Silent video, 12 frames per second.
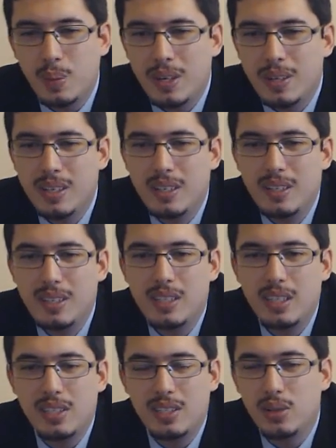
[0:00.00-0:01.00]
But
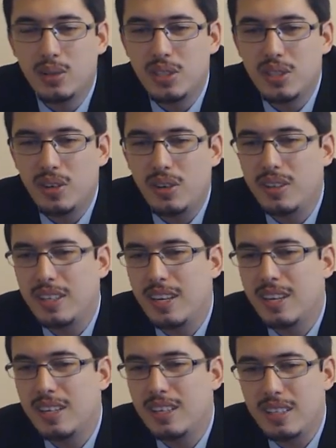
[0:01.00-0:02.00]
he soldiered on,
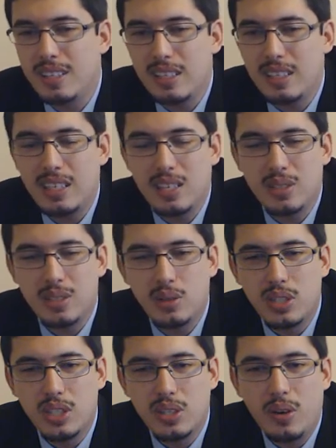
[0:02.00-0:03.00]
and he kept
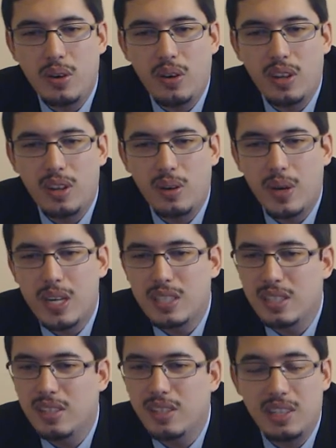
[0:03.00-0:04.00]
soldiering on in the
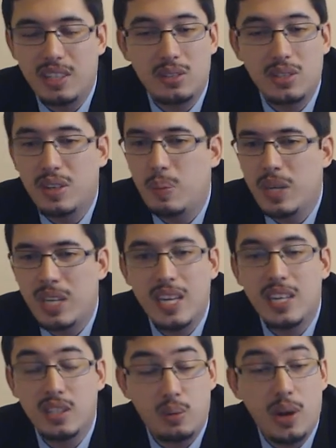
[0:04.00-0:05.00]
race. It looked like it was going to be
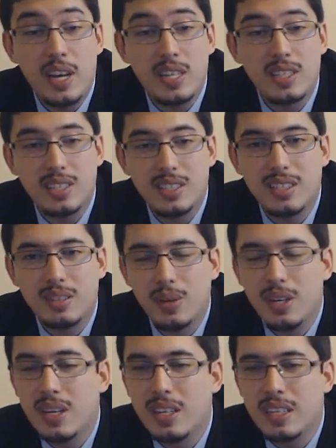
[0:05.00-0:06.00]
his race,
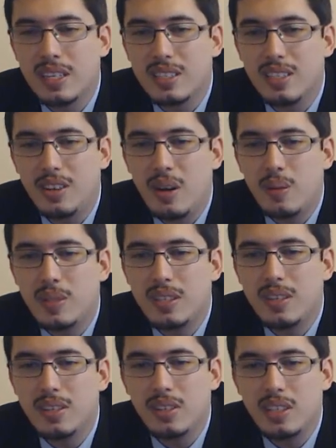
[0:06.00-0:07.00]
really, at times.
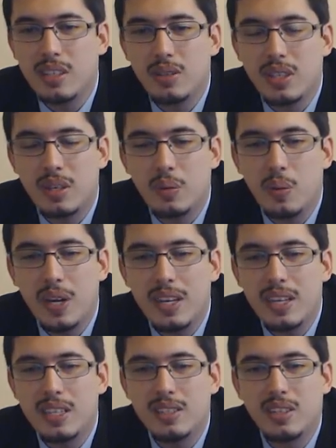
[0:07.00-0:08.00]
It looked like he was going to win
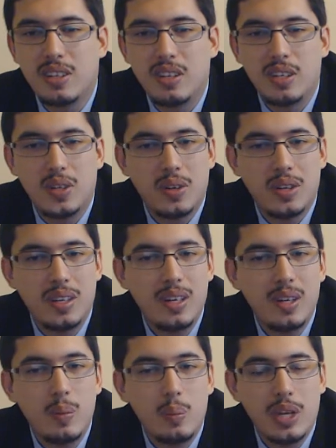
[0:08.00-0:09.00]
it. He's not going to
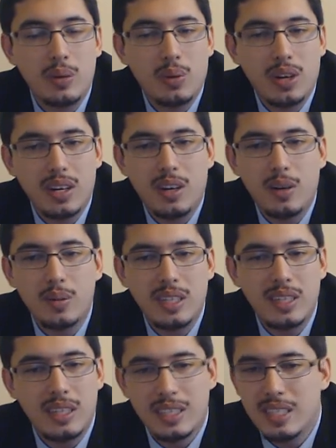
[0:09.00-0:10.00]
be right up
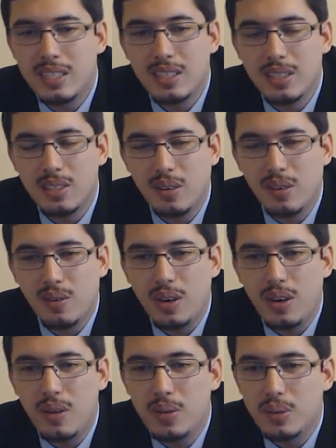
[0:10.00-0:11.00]
there, at least in the top
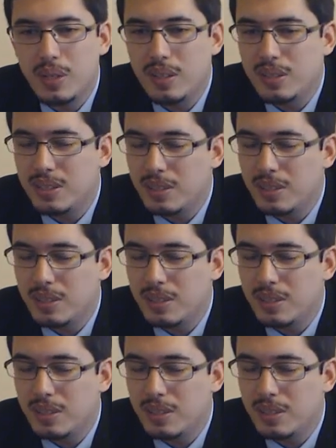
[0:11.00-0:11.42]
5 as well.